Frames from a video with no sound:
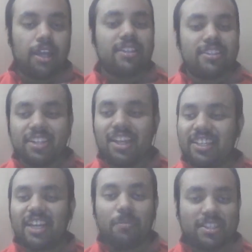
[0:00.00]
and
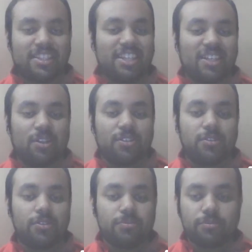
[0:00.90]
they are messaging
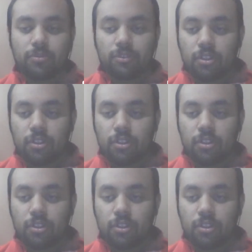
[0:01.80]
also.